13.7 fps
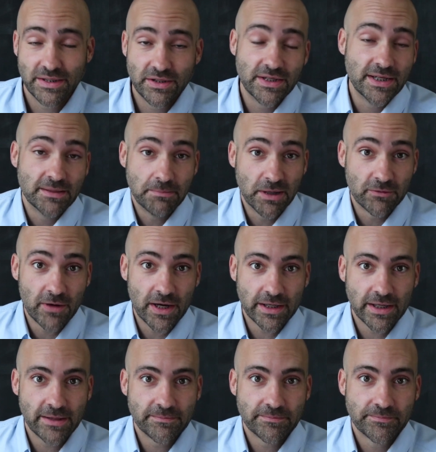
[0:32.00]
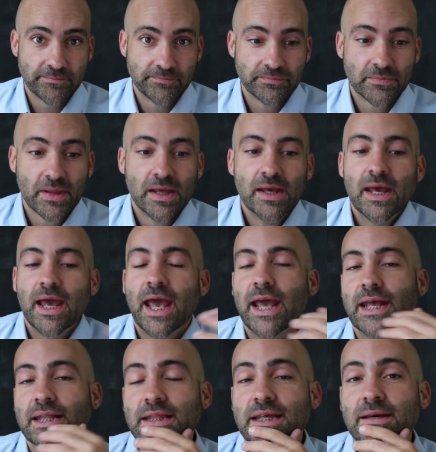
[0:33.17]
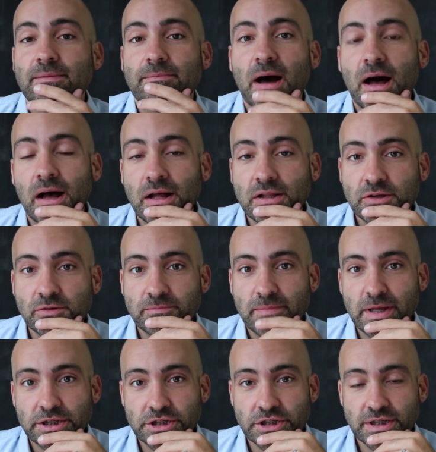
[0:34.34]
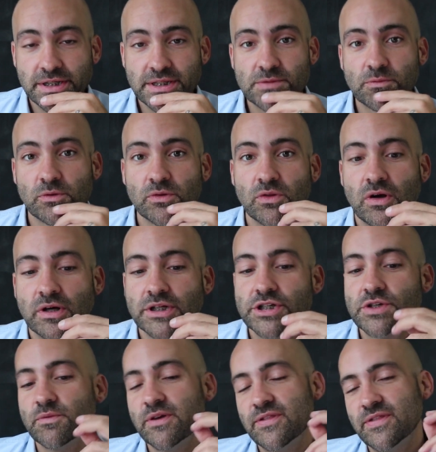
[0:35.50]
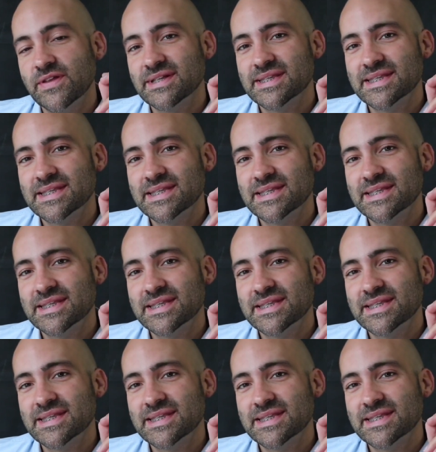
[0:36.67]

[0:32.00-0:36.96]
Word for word: you need a big rocket and the Apollo missions were launched with the